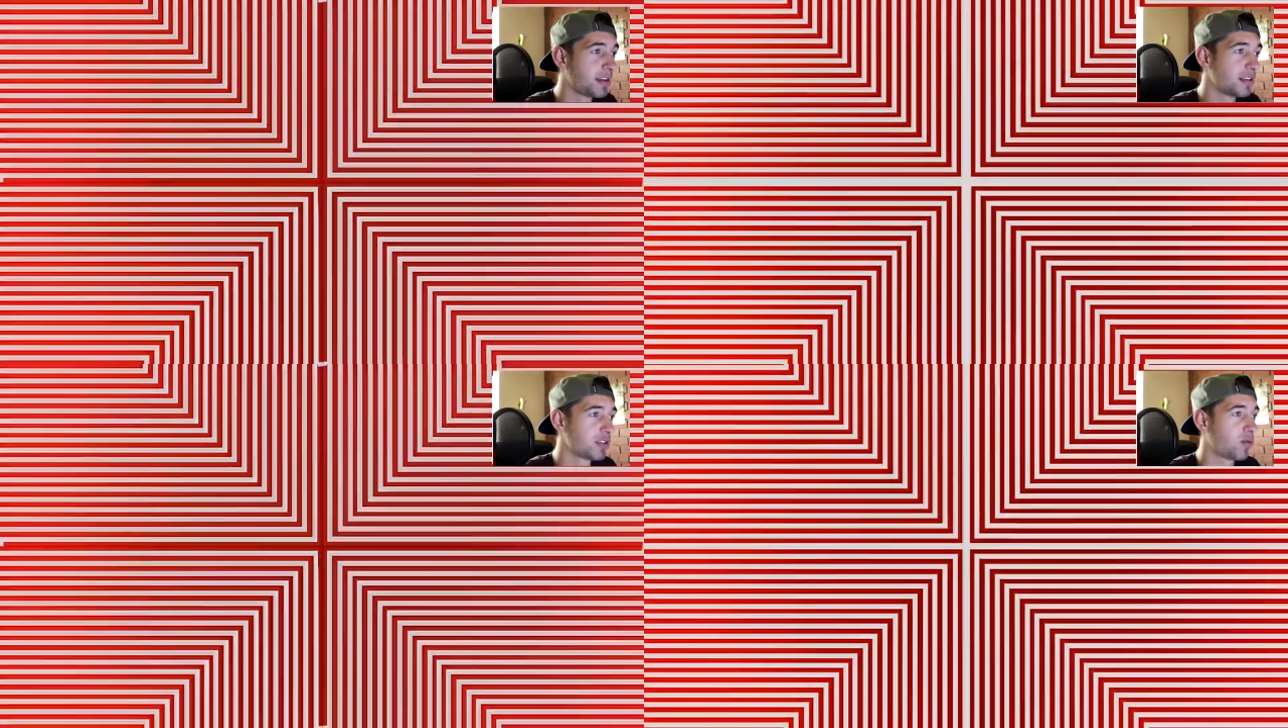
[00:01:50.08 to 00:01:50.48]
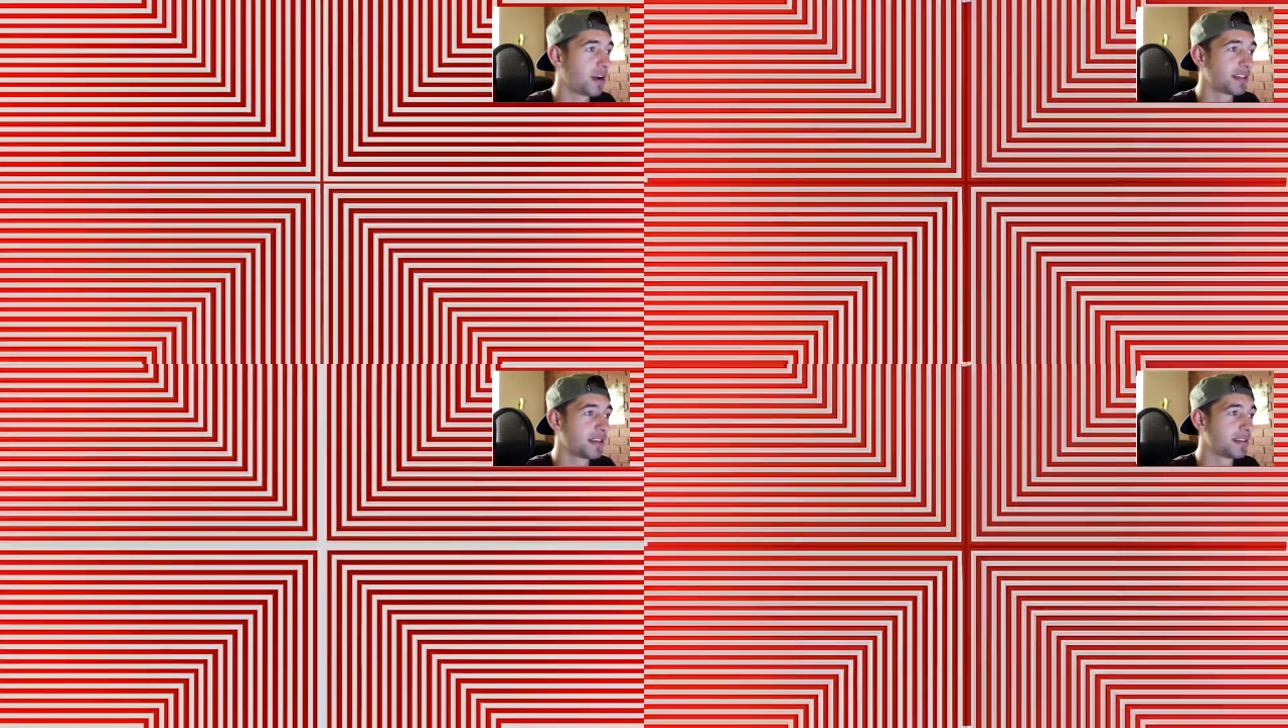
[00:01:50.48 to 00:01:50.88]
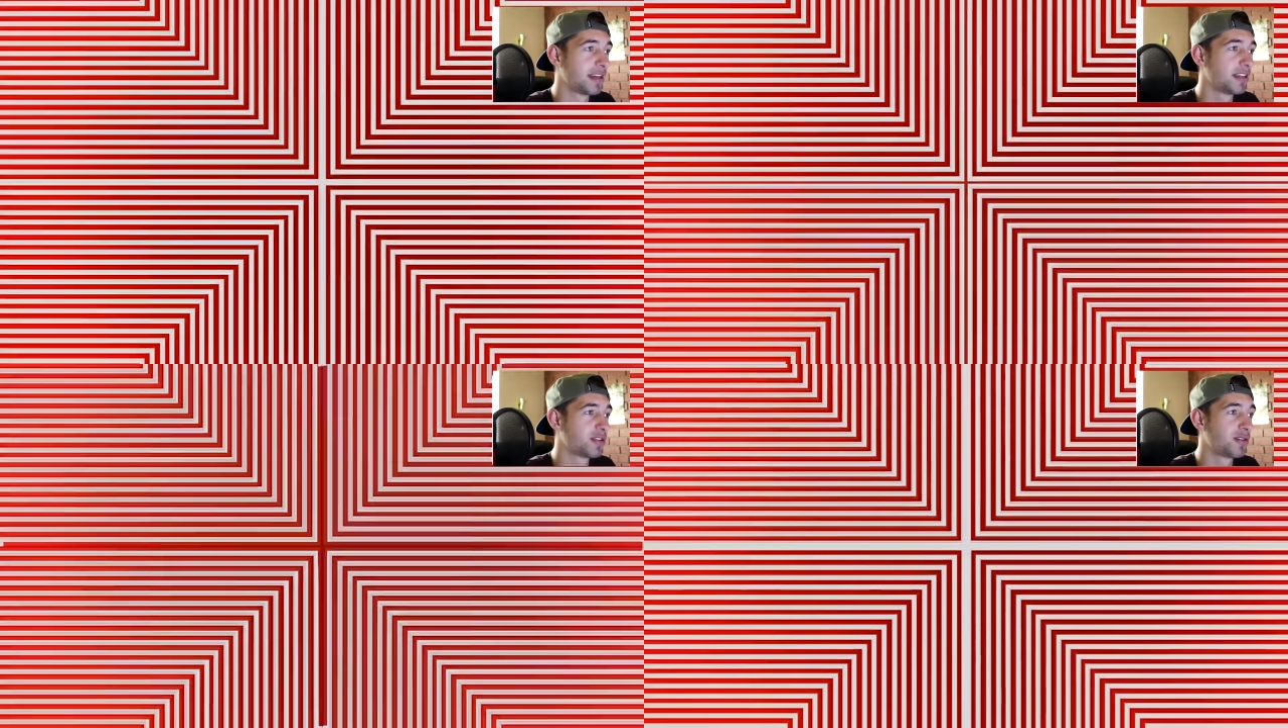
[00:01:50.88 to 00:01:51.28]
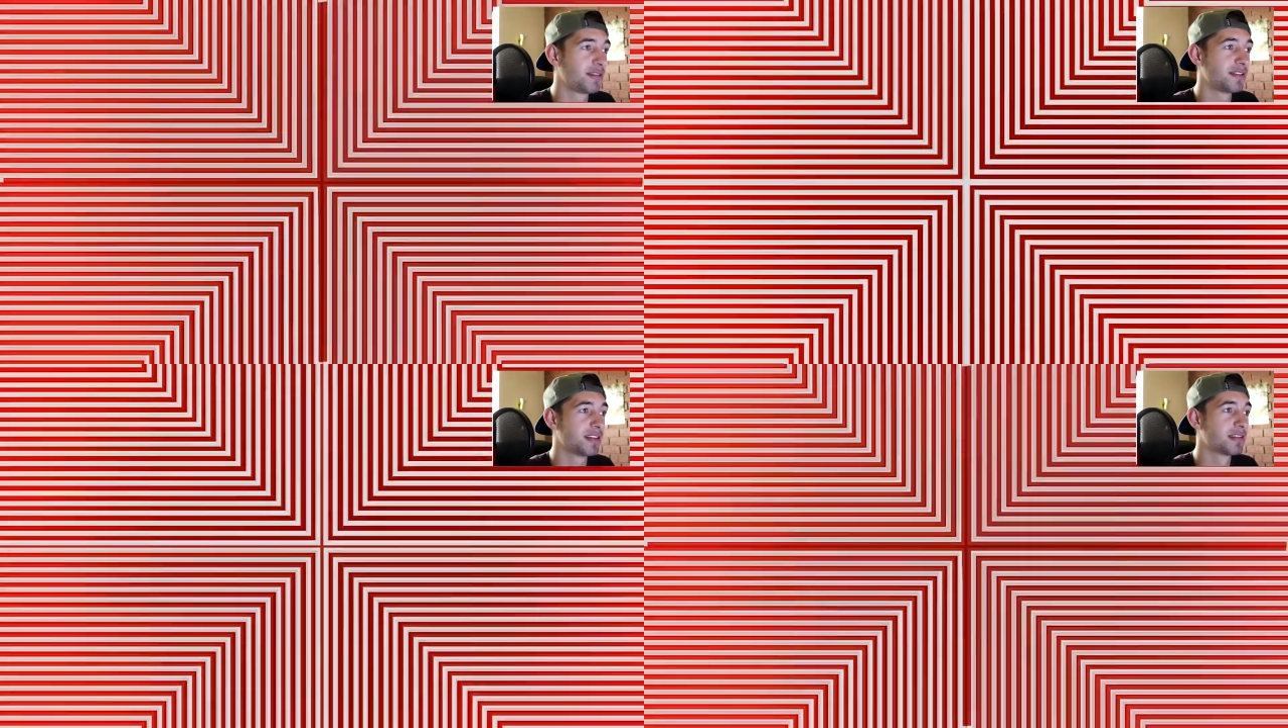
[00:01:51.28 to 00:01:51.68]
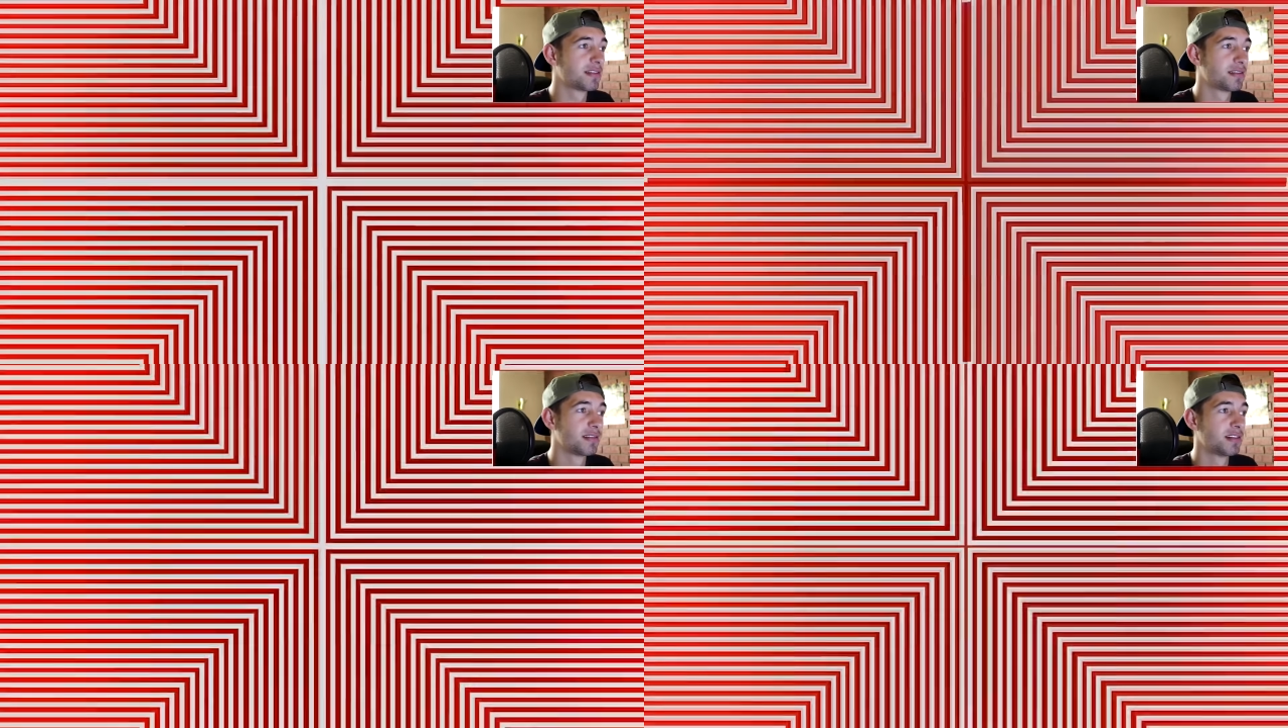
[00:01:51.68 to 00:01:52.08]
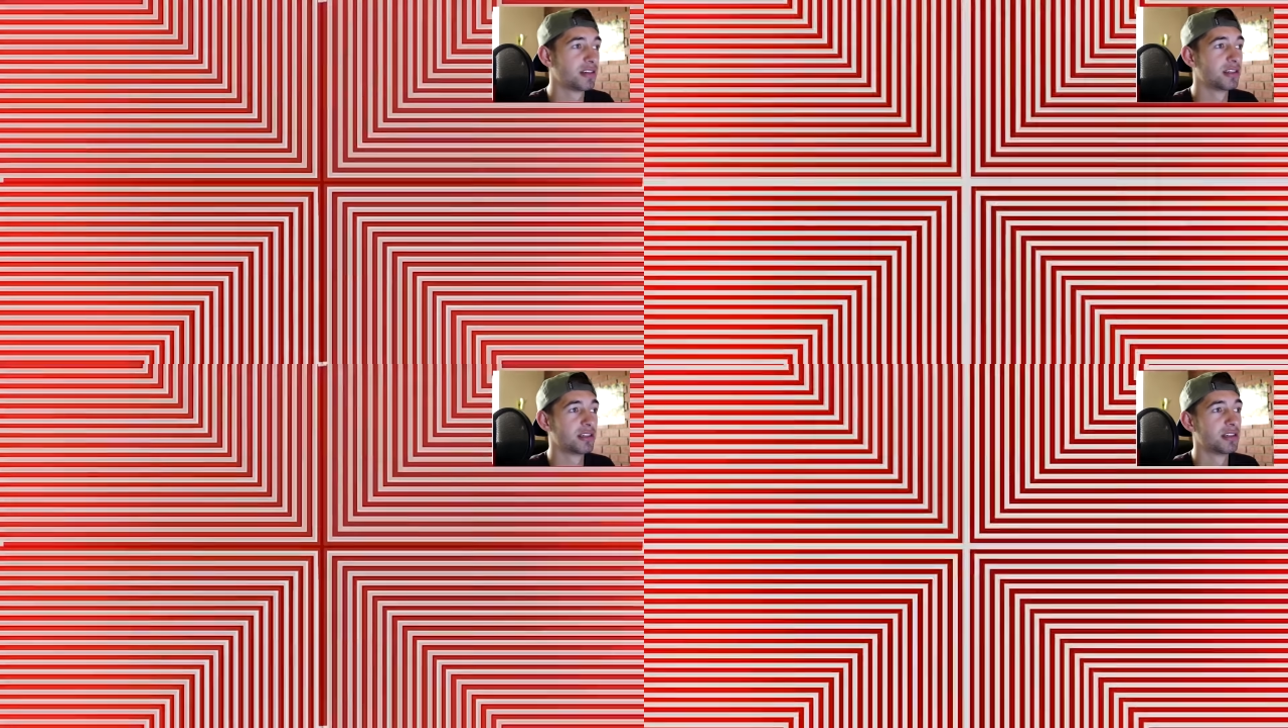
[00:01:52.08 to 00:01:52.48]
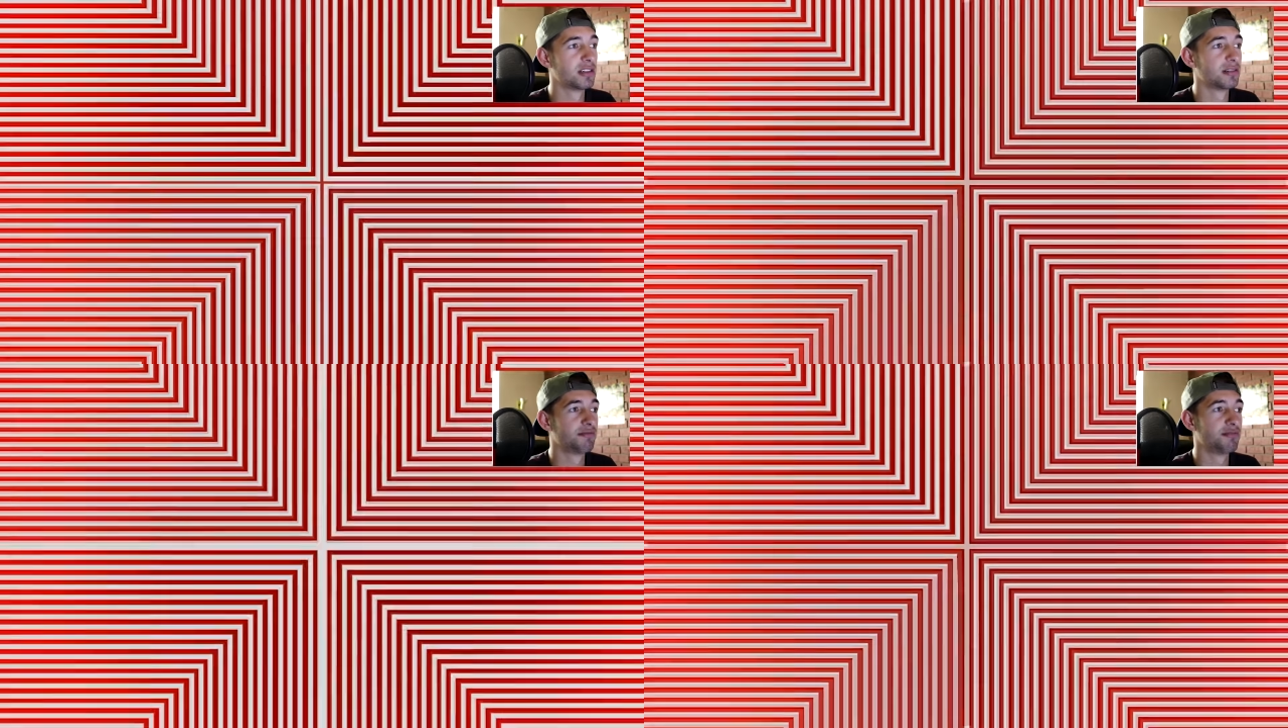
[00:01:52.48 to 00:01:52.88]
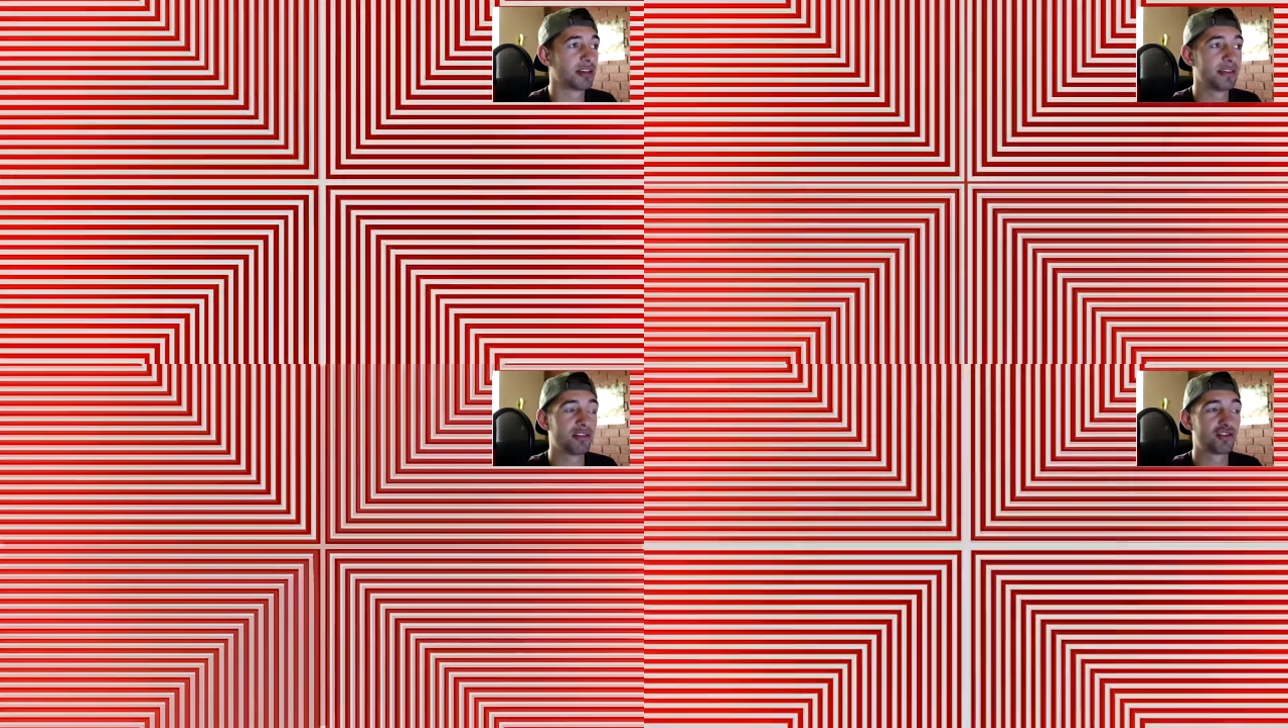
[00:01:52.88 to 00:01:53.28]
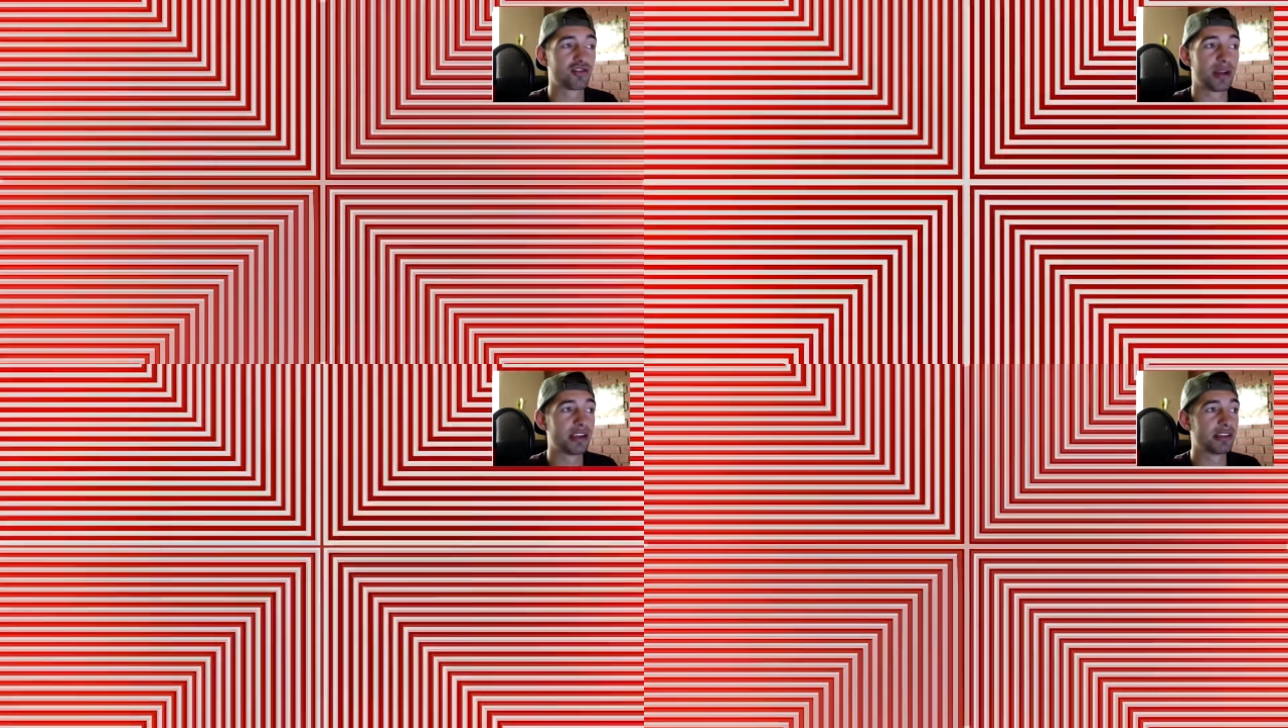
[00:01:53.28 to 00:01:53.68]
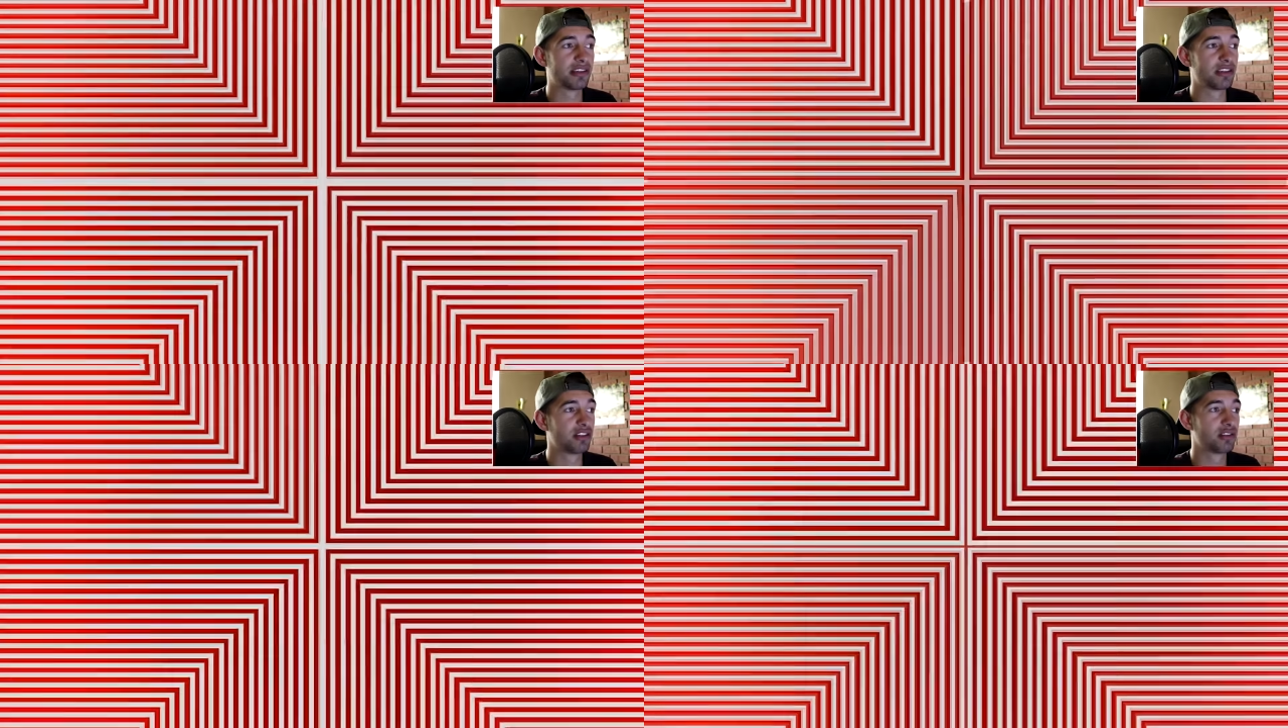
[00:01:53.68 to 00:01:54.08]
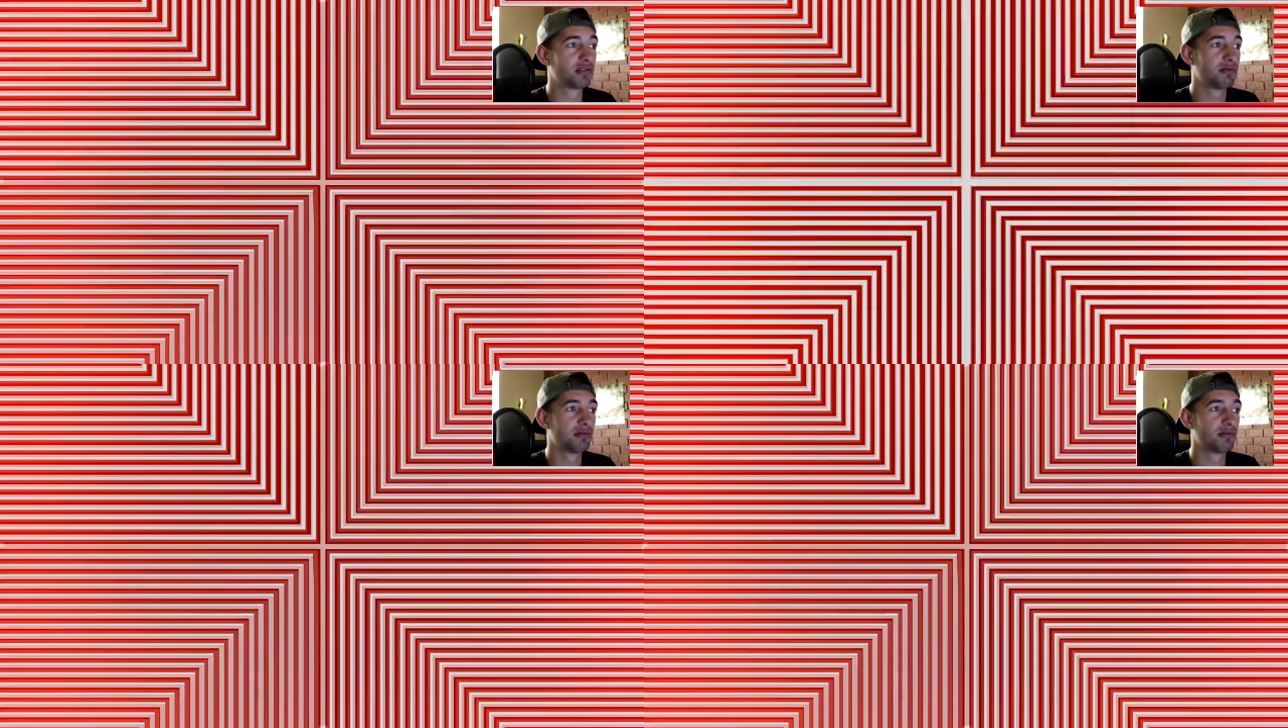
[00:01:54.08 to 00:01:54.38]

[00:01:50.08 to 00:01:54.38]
Just watch at the center of it. Nothing strange, just